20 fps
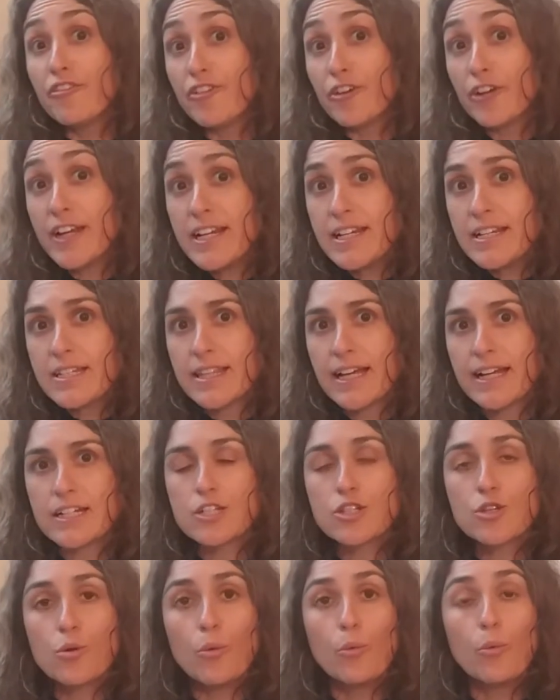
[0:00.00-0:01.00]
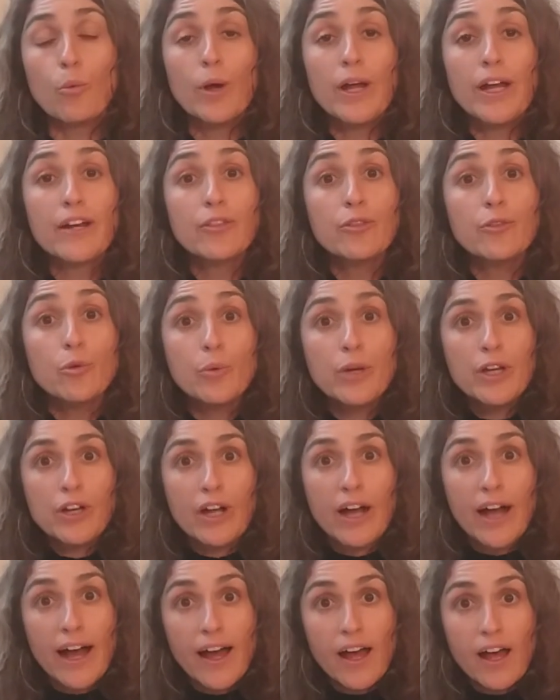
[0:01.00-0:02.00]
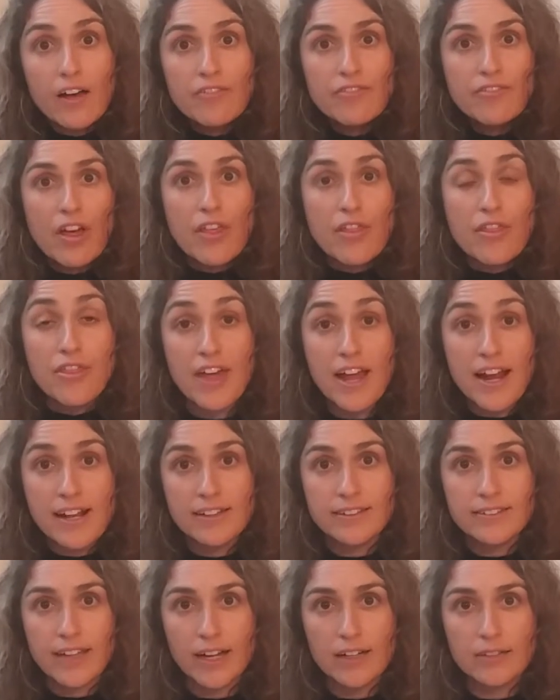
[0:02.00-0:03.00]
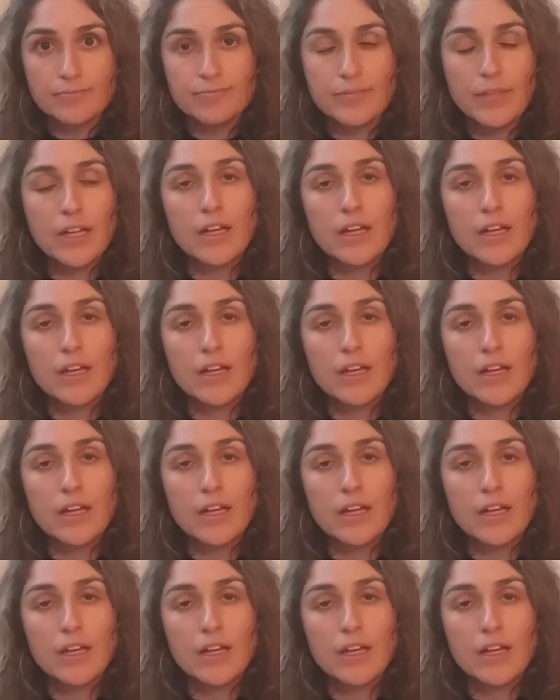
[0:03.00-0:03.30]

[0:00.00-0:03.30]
For instance, where do we have delta?